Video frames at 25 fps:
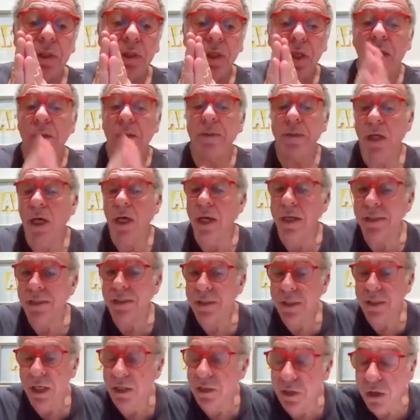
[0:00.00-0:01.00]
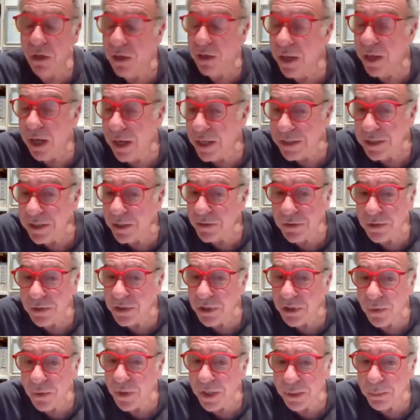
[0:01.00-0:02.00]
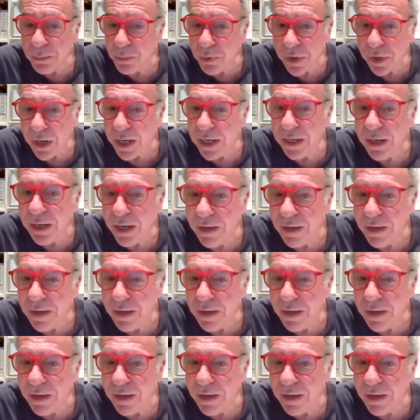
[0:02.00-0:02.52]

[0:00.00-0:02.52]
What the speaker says: I don't do any praying,